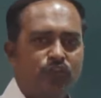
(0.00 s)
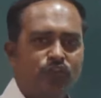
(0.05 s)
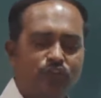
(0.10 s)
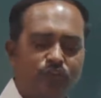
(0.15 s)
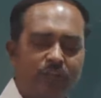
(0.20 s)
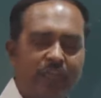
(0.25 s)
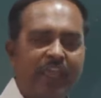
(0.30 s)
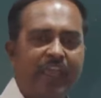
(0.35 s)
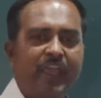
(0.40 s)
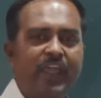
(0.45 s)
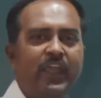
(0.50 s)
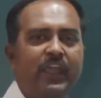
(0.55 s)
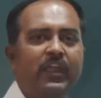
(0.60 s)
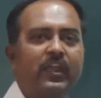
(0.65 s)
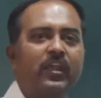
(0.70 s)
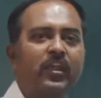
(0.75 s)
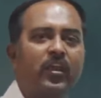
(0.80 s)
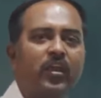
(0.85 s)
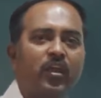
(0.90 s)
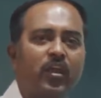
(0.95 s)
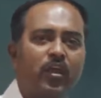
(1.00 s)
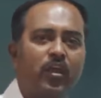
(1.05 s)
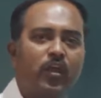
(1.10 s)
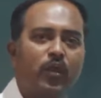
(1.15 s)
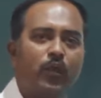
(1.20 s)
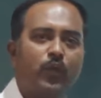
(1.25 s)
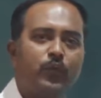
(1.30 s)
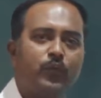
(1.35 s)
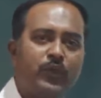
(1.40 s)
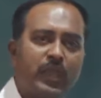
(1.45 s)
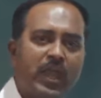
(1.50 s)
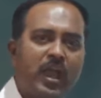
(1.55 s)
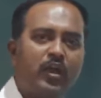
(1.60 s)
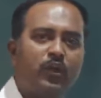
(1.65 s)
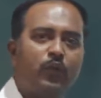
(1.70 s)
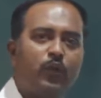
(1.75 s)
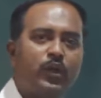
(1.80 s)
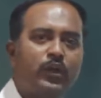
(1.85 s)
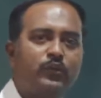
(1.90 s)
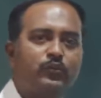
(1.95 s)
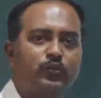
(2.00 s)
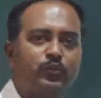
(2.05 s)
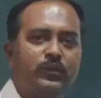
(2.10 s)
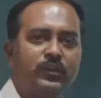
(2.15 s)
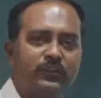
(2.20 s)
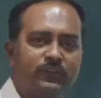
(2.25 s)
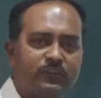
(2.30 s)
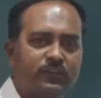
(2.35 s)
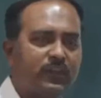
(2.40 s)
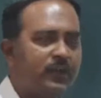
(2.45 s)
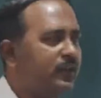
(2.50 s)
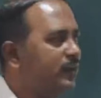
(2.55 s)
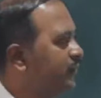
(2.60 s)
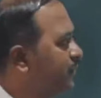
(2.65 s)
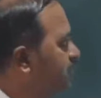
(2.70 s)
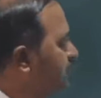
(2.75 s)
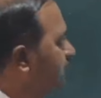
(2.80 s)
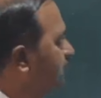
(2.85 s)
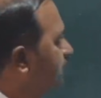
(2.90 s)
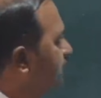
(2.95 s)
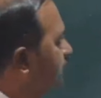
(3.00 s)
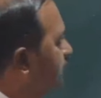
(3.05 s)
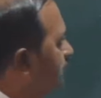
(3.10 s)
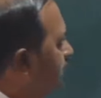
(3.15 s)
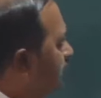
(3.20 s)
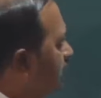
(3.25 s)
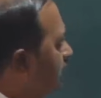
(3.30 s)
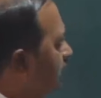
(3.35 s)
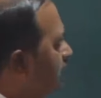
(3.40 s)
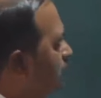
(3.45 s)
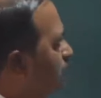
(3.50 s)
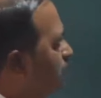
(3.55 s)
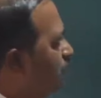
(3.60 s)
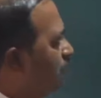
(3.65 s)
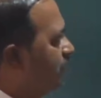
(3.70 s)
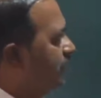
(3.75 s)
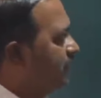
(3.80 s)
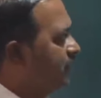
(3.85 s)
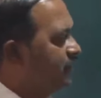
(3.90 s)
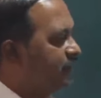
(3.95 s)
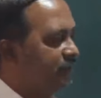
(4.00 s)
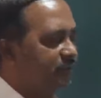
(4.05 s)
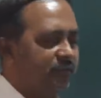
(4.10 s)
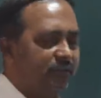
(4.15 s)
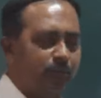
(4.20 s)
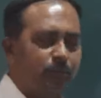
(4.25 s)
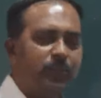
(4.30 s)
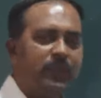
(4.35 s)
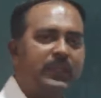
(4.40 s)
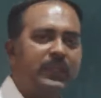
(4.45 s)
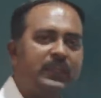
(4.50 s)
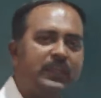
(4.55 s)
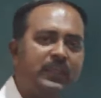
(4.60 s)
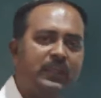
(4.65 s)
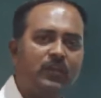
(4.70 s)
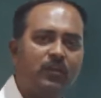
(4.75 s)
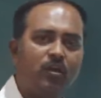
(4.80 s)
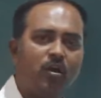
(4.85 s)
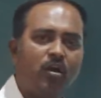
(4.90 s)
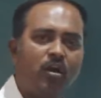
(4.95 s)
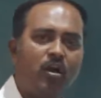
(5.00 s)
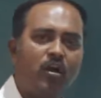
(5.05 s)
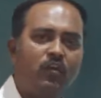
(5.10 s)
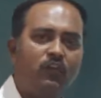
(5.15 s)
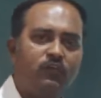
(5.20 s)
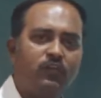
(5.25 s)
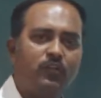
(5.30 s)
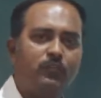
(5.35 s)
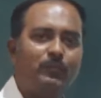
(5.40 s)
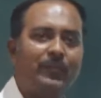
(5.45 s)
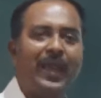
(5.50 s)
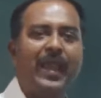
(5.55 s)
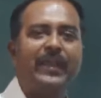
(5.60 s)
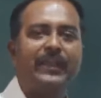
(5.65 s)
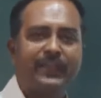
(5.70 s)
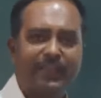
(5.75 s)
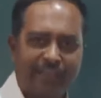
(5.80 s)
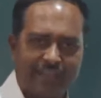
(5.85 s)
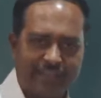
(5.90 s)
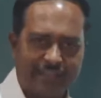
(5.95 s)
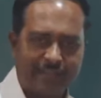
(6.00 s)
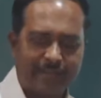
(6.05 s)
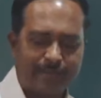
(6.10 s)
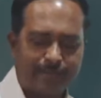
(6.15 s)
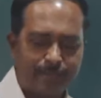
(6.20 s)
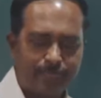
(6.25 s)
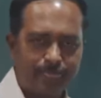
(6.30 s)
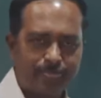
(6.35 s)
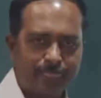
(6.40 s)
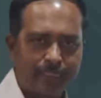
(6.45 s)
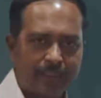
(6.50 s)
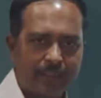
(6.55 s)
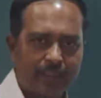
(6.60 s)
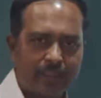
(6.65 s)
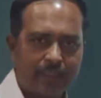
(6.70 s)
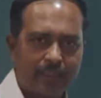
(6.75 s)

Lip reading: Today, we are going to discuss what is the meaning of banking